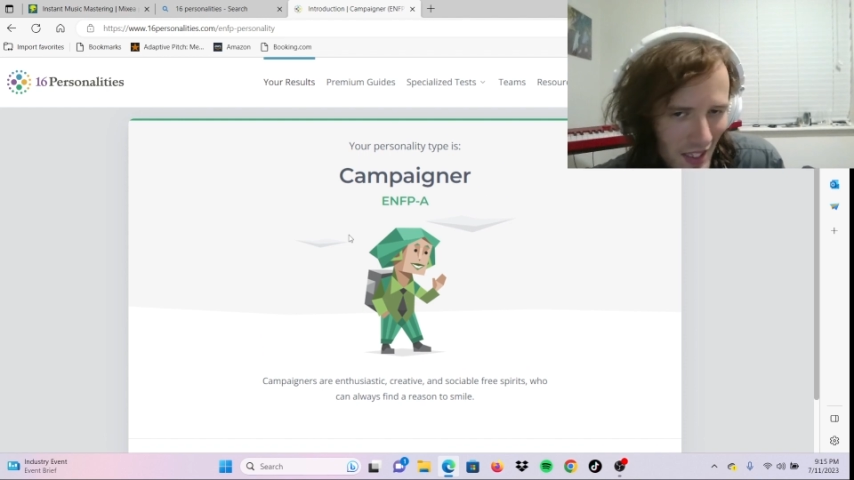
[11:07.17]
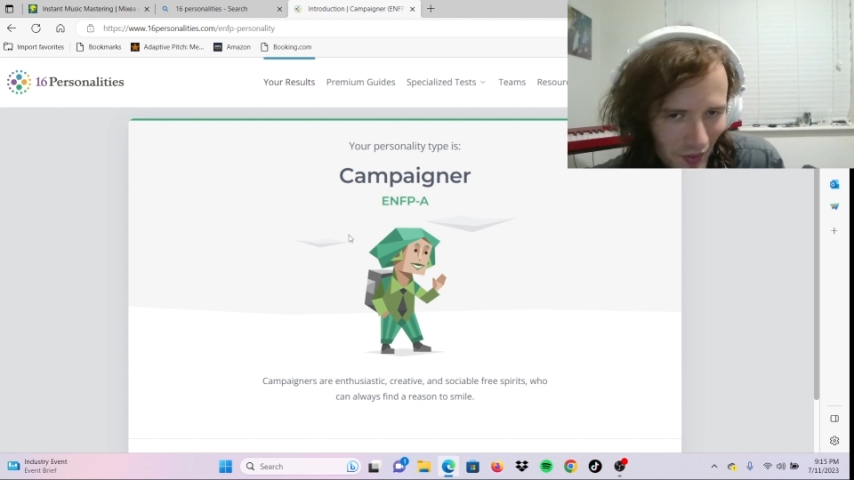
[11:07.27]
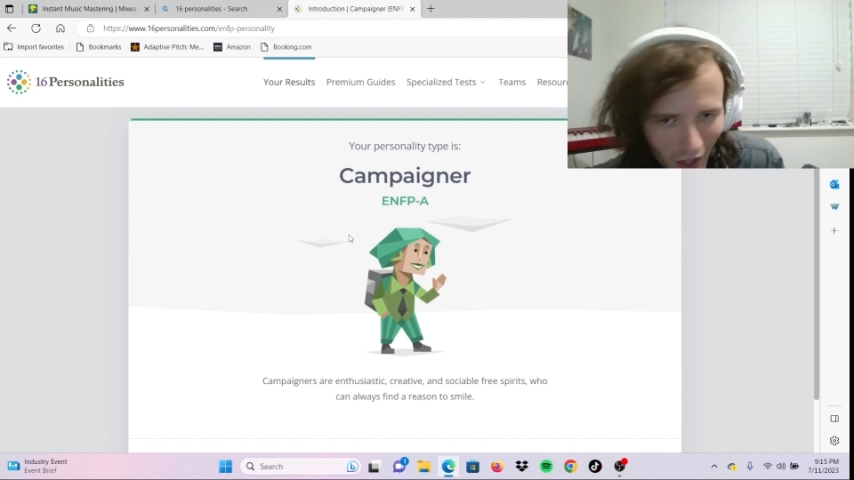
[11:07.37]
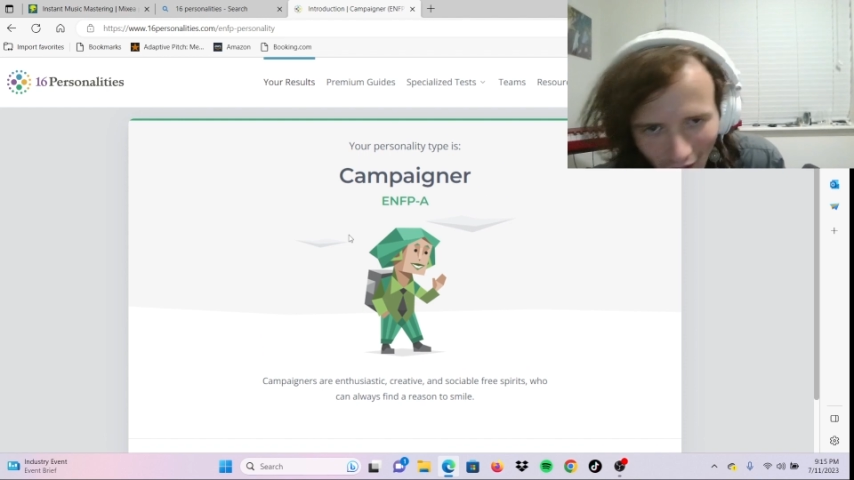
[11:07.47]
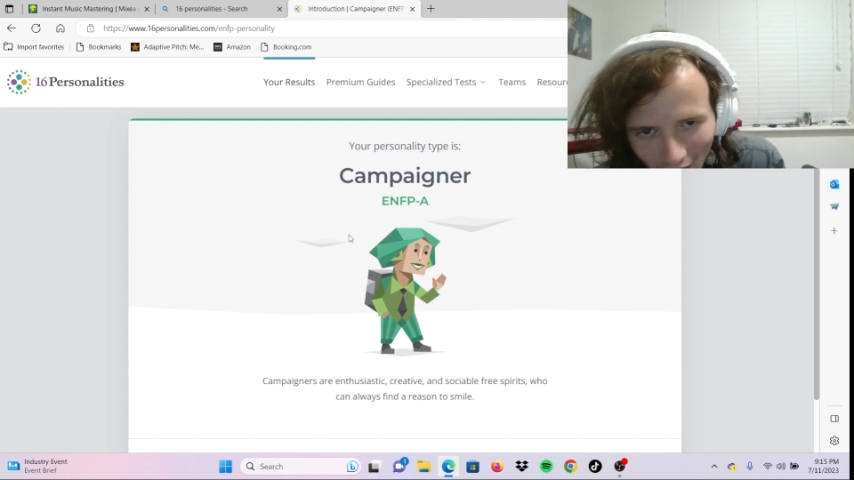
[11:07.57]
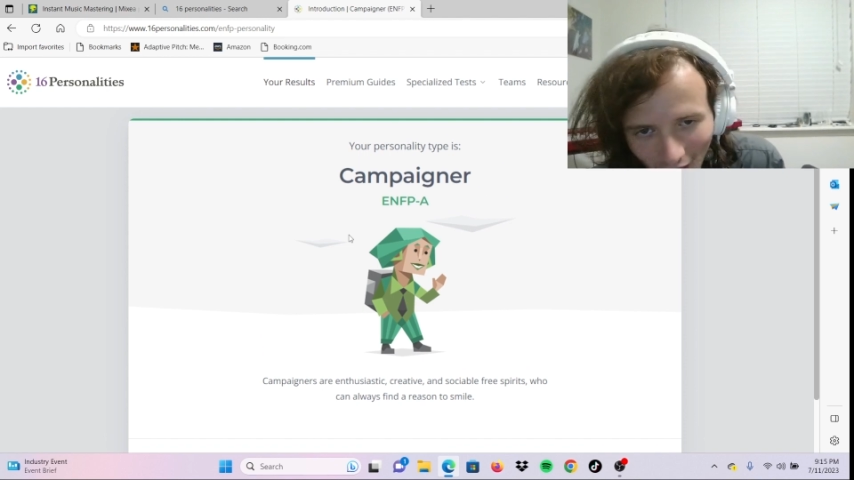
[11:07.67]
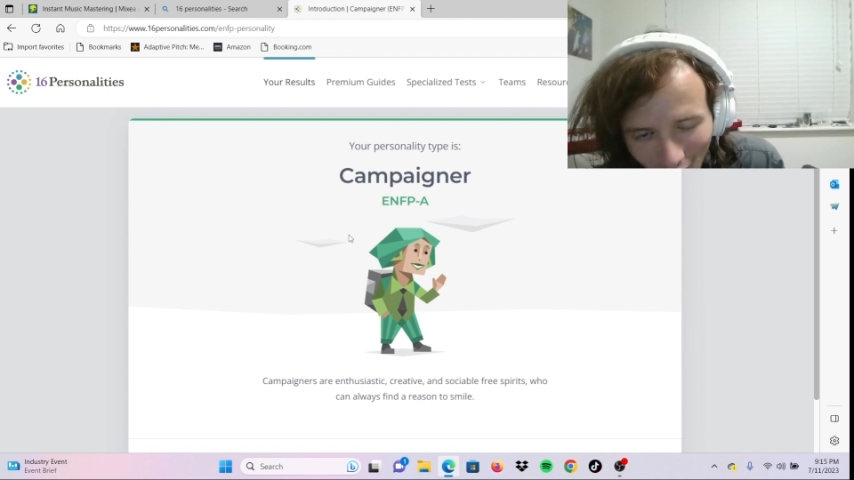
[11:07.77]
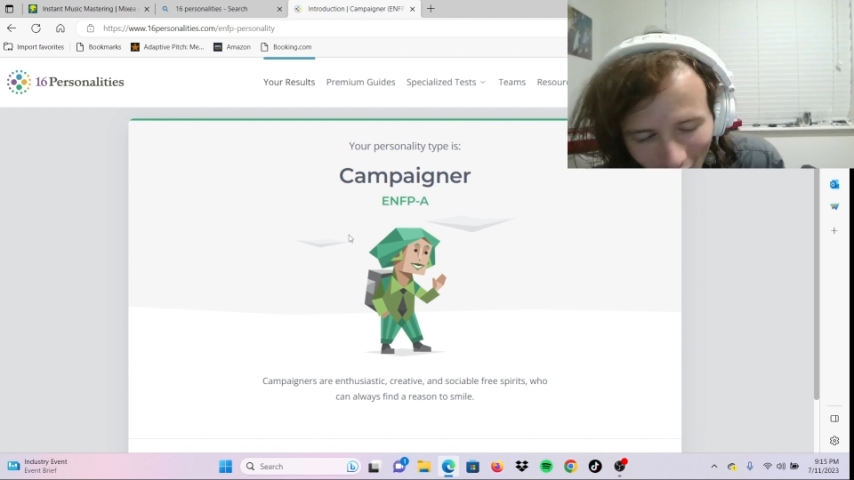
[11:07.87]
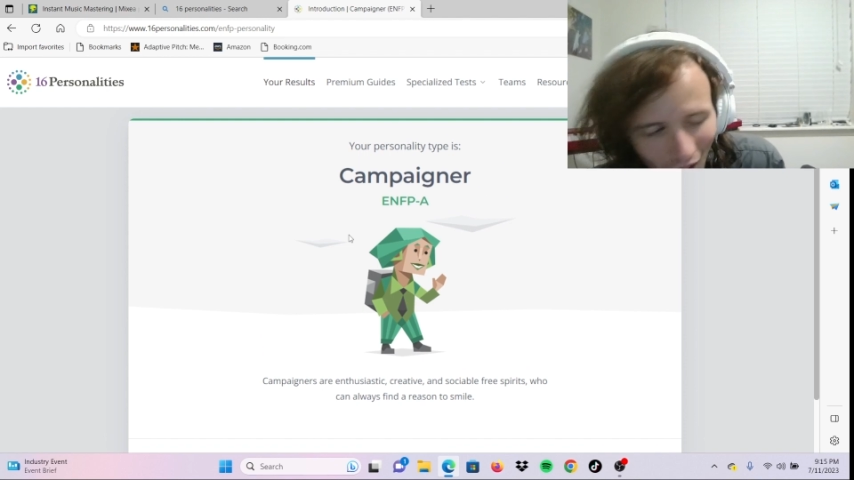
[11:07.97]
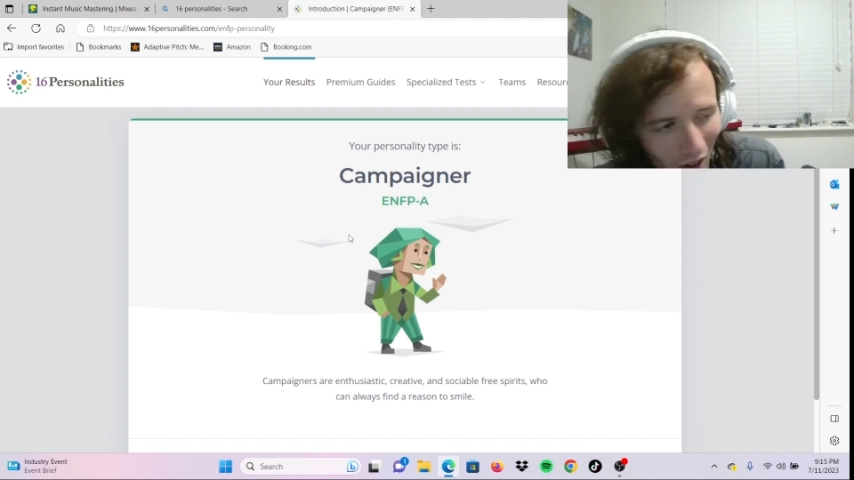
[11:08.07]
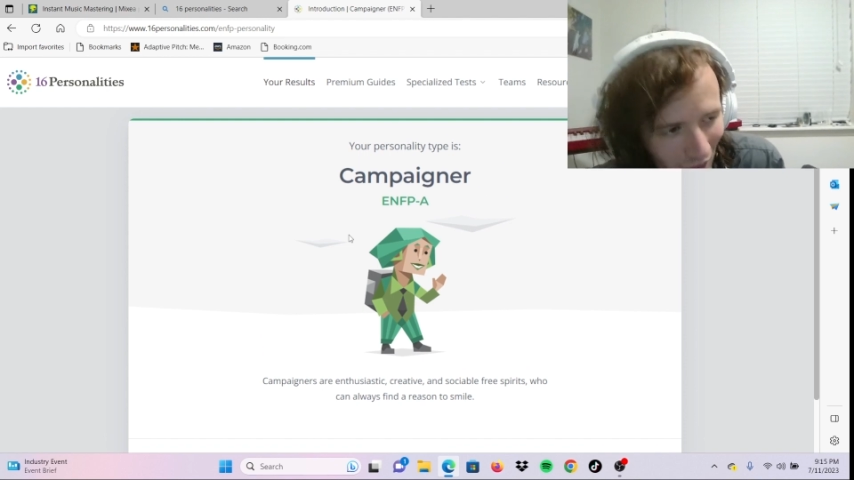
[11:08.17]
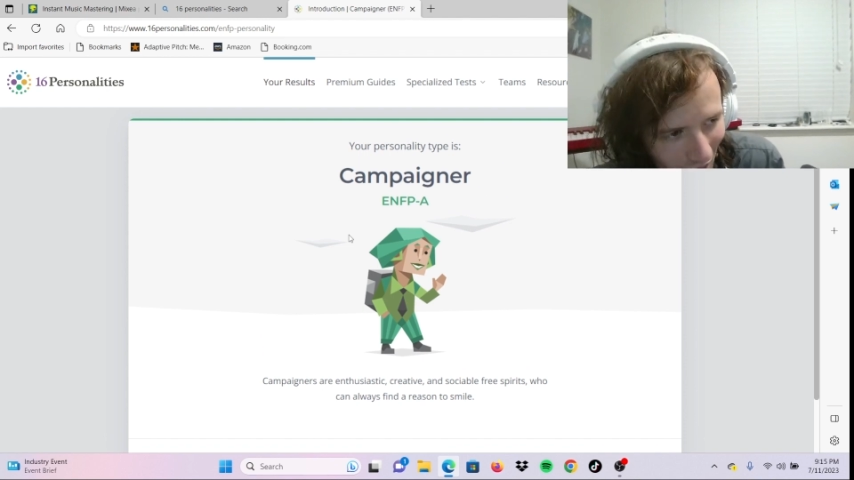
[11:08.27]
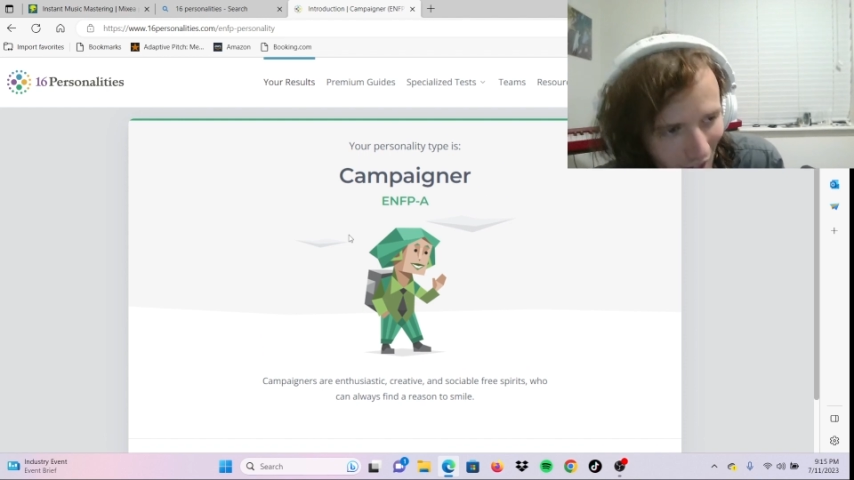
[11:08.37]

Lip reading: I've gotten the